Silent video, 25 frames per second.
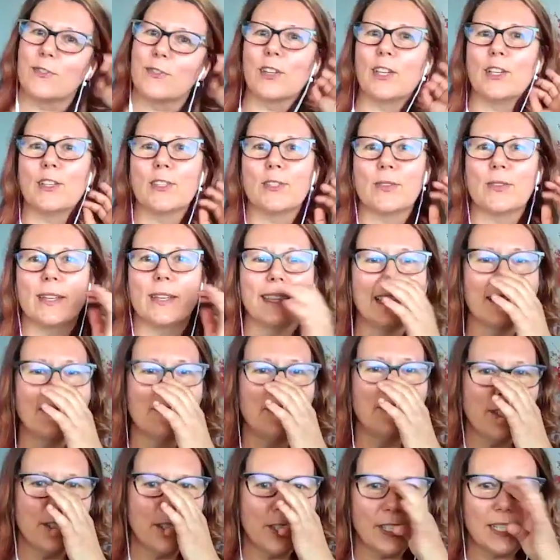for you so i'd love
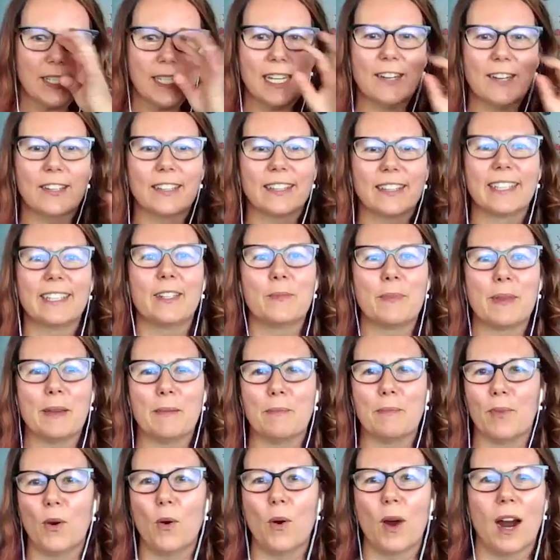uh, to just hear a little
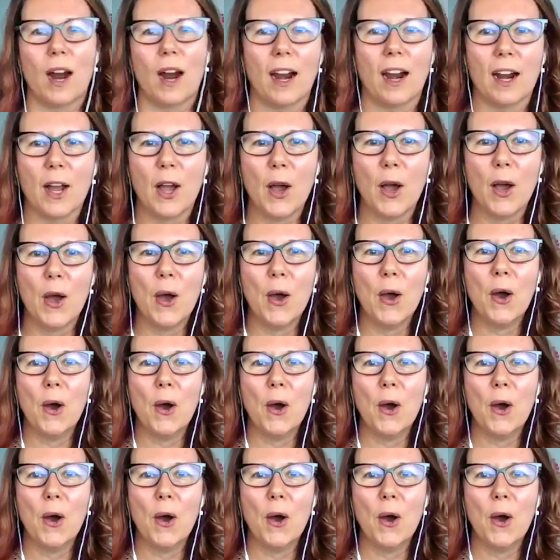bit more